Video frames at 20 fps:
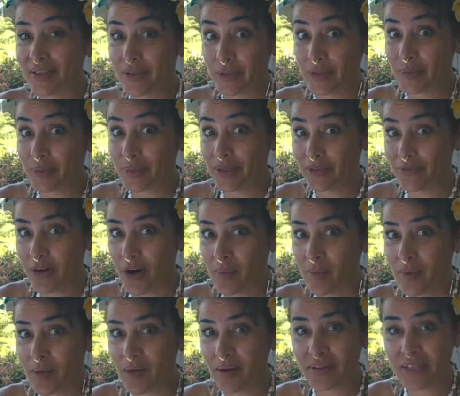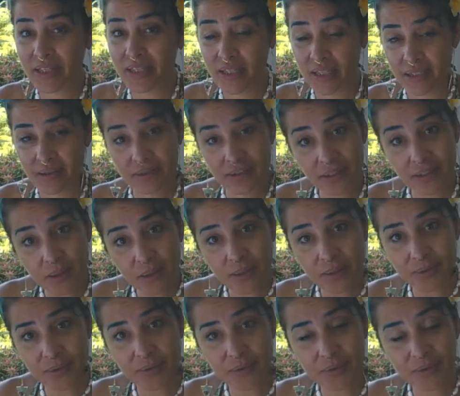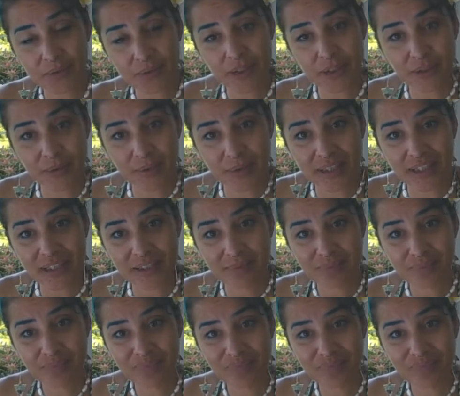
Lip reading: a little bit of FOMO, I was like, no, you know what?